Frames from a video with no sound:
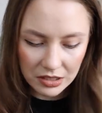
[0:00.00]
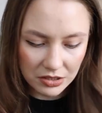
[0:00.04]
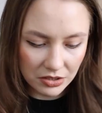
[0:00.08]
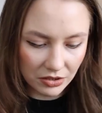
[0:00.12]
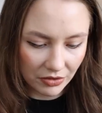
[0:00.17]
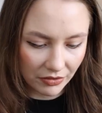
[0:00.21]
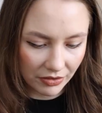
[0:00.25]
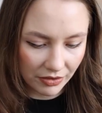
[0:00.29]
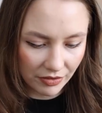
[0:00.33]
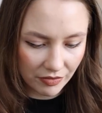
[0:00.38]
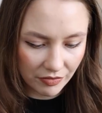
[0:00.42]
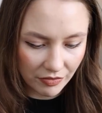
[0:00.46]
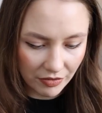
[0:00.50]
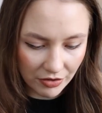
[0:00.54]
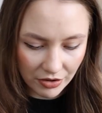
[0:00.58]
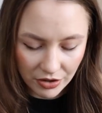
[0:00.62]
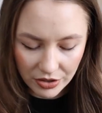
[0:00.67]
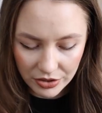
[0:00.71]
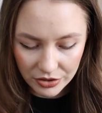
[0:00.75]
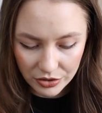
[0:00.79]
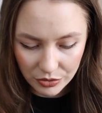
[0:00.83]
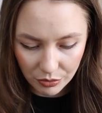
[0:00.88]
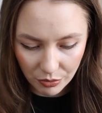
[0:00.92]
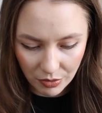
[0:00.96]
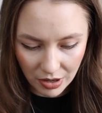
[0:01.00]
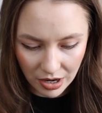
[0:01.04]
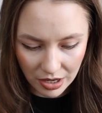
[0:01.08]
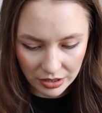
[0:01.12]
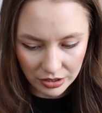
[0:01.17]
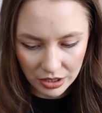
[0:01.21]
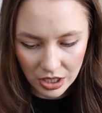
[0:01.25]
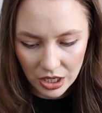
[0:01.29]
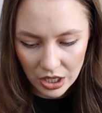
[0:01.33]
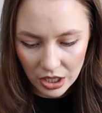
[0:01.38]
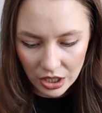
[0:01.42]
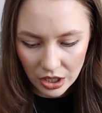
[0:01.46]
So the first
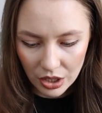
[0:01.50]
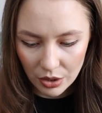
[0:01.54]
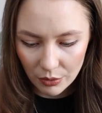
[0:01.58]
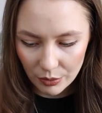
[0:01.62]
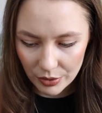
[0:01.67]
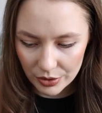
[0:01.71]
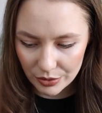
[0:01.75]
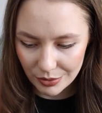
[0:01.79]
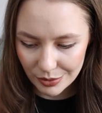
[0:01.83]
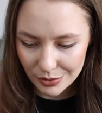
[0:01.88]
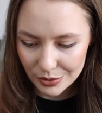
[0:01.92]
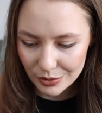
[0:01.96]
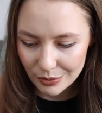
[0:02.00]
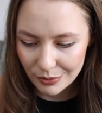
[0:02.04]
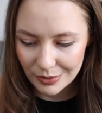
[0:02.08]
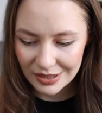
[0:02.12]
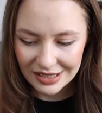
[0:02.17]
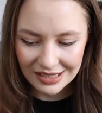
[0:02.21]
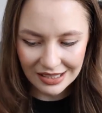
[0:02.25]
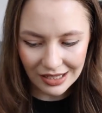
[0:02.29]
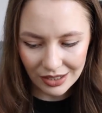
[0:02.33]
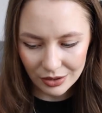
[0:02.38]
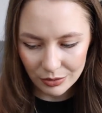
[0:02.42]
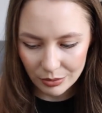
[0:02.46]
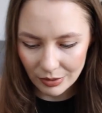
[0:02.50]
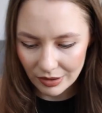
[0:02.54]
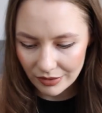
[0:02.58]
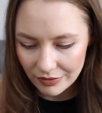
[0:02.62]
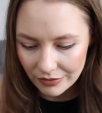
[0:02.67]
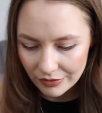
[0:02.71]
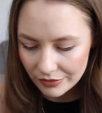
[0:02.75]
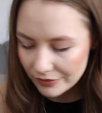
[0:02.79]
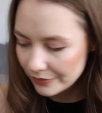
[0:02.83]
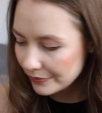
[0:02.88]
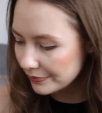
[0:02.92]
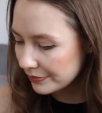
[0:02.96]
one, which one should we start
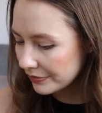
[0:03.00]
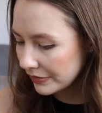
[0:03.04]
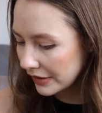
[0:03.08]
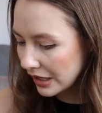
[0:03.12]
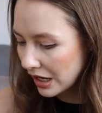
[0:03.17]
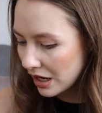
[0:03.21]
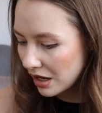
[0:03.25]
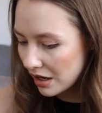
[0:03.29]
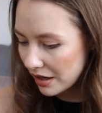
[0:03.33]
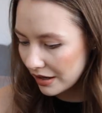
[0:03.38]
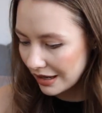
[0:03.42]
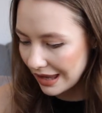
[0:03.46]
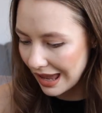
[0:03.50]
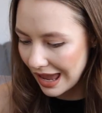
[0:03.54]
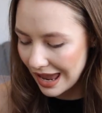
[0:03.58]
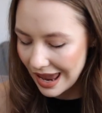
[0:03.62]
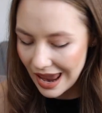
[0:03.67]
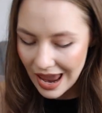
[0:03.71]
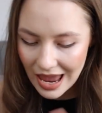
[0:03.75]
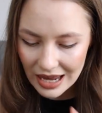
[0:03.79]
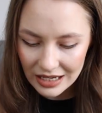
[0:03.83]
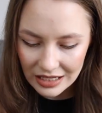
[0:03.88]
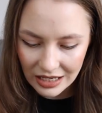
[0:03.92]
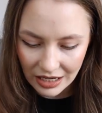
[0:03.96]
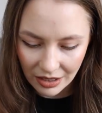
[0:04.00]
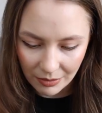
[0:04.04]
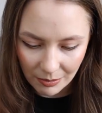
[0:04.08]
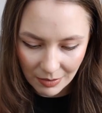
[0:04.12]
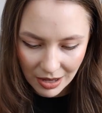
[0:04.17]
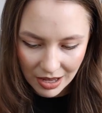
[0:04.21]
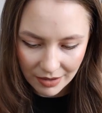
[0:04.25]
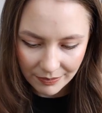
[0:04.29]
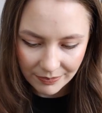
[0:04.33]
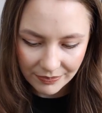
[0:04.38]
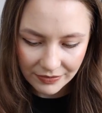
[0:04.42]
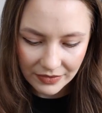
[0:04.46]
with? Okay,
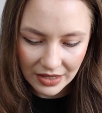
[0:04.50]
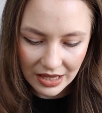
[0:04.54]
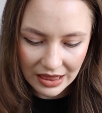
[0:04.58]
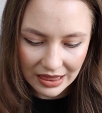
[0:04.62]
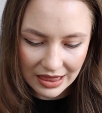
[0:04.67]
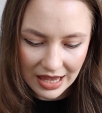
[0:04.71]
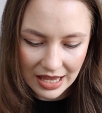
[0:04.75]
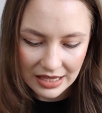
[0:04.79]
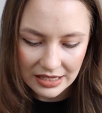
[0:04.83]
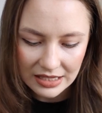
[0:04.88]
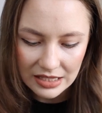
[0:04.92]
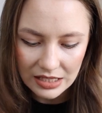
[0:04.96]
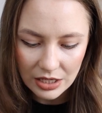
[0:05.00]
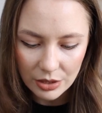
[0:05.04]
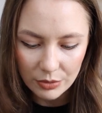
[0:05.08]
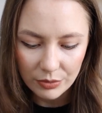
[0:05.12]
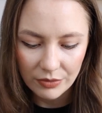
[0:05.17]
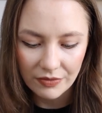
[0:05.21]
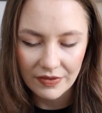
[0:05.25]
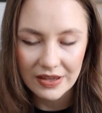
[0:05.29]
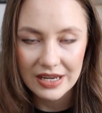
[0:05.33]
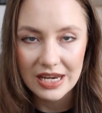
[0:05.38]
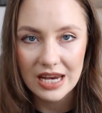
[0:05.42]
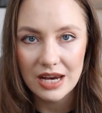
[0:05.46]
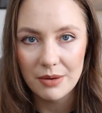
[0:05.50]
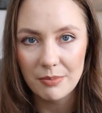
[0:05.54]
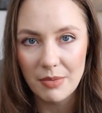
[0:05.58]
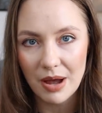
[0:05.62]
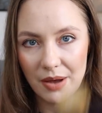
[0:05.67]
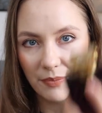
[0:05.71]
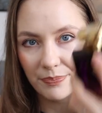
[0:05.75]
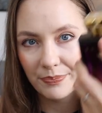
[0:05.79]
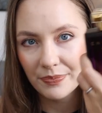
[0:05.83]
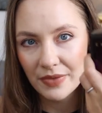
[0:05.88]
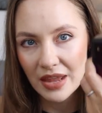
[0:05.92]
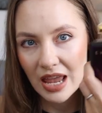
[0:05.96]
Enigma. Let's start with
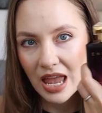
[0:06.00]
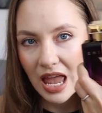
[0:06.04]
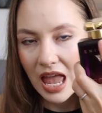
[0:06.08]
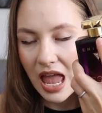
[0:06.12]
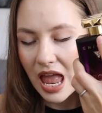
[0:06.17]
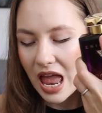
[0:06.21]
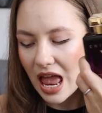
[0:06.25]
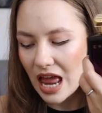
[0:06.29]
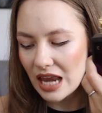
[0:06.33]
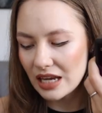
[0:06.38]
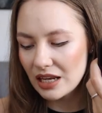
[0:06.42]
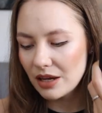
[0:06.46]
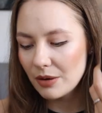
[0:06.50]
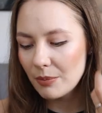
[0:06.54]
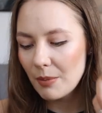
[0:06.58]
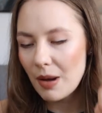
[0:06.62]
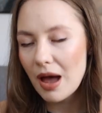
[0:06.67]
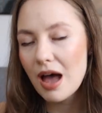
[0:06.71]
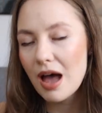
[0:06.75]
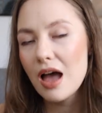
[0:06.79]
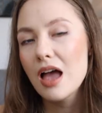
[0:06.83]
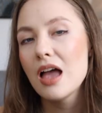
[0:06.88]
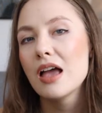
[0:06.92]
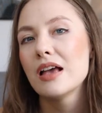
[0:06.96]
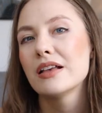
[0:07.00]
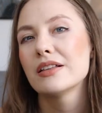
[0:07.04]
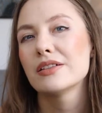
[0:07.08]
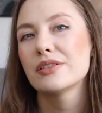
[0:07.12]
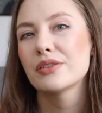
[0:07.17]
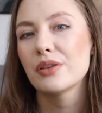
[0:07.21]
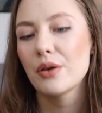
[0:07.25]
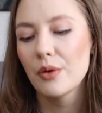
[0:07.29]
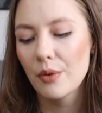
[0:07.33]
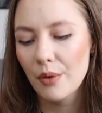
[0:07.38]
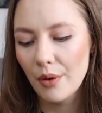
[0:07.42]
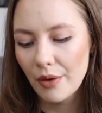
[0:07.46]
Enigma. Enigma,
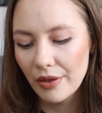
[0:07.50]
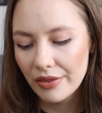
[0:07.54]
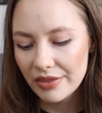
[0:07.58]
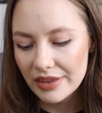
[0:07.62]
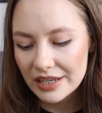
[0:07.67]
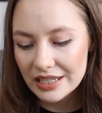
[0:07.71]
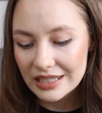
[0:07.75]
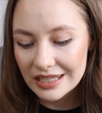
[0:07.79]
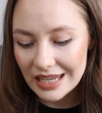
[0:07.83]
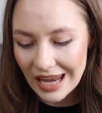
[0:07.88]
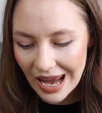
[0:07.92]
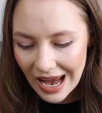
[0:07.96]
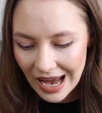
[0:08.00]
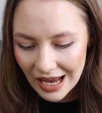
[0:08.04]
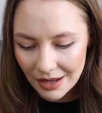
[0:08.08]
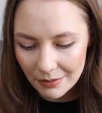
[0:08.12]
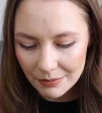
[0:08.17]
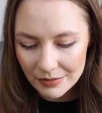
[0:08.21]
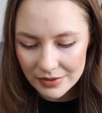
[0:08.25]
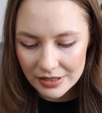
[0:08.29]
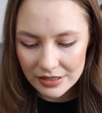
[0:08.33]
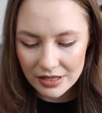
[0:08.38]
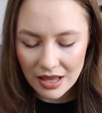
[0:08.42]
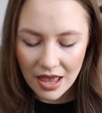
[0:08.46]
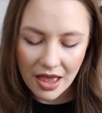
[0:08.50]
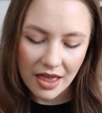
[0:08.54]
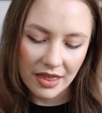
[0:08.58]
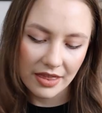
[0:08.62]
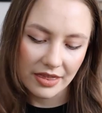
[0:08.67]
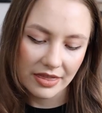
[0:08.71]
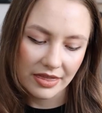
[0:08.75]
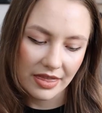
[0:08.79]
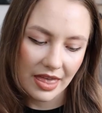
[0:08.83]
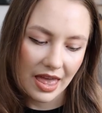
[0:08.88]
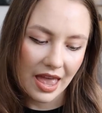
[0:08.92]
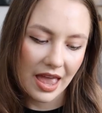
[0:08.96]
so the names,
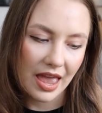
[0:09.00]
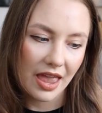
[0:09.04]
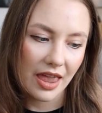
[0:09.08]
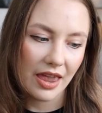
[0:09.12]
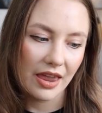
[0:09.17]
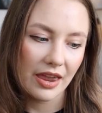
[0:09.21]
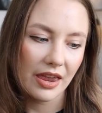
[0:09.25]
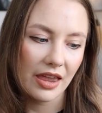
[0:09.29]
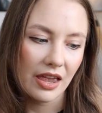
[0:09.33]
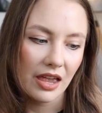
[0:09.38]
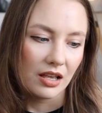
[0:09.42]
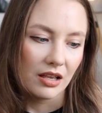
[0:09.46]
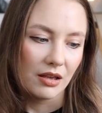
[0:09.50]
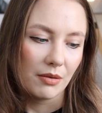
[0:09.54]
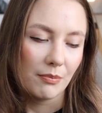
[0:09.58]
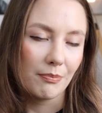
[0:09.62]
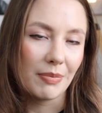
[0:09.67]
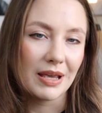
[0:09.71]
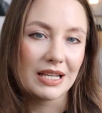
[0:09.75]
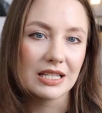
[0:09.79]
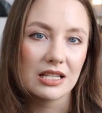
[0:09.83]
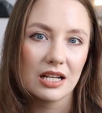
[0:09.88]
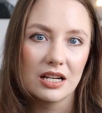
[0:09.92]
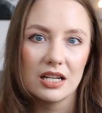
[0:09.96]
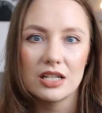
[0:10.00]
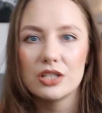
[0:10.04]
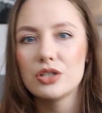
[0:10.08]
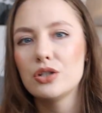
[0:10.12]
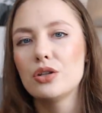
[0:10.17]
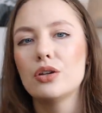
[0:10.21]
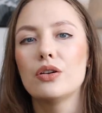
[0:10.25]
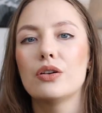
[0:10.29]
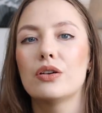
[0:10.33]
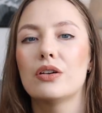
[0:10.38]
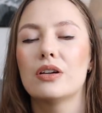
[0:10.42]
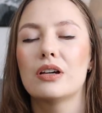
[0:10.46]
they basically
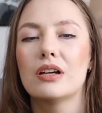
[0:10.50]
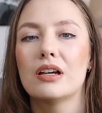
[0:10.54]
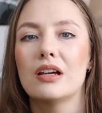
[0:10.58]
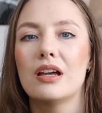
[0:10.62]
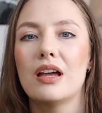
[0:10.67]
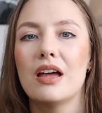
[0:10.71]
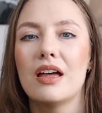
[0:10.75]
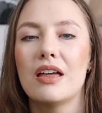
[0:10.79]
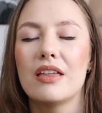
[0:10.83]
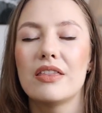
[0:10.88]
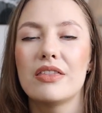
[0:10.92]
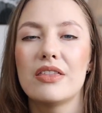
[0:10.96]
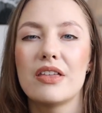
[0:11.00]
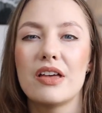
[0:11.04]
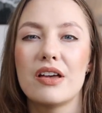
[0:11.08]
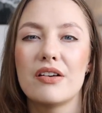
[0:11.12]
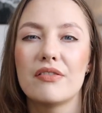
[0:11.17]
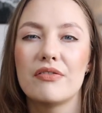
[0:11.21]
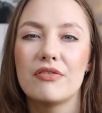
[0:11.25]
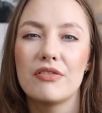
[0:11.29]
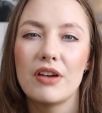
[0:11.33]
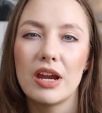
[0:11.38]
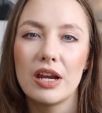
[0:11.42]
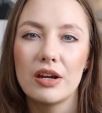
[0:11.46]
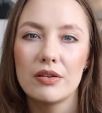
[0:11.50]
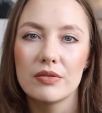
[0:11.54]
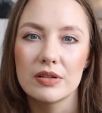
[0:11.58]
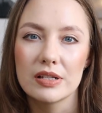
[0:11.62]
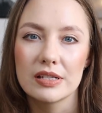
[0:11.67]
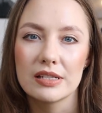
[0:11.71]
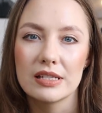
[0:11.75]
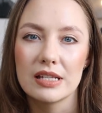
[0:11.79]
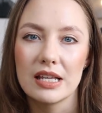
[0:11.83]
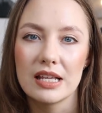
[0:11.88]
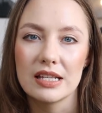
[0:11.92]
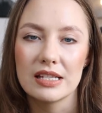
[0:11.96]
took the
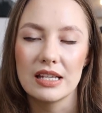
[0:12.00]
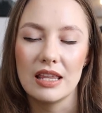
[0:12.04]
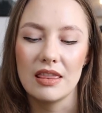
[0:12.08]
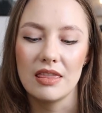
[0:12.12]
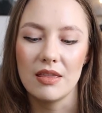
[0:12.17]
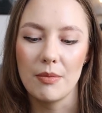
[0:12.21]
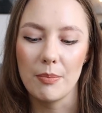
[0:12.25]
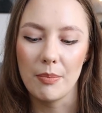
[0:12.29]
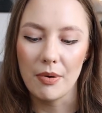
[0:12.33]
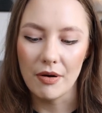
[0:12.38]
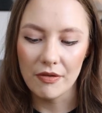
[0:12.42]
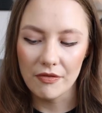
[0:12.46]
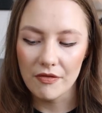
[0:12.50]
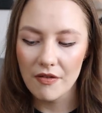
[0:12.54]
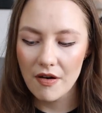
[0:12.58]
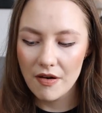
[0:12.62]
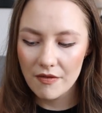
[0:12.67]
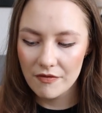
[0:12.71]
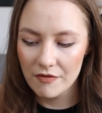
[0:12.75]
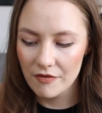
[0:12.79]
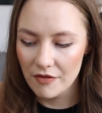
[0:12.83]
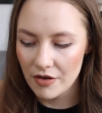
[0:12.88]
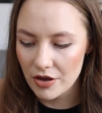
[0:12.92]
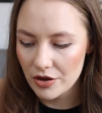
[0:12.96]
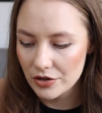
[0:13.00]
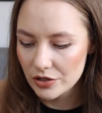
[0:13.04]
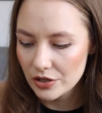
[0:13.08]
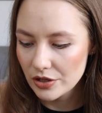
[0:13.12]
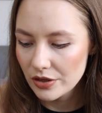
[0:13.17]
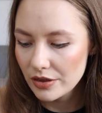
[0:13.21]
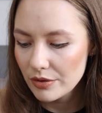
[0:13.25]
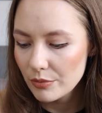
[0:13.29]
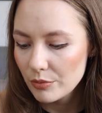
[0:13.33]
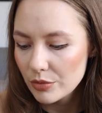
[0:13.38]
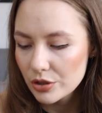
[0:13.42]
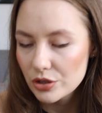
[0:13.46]
fragrances in the Parfum
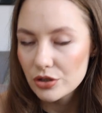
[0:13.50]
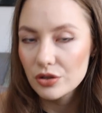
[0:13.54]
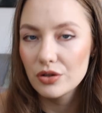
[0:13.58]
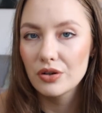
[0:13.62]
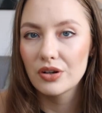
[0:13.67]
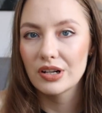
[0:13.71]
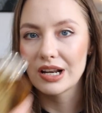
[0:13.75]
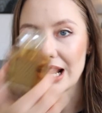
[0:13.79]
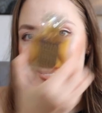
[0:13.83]
version, which look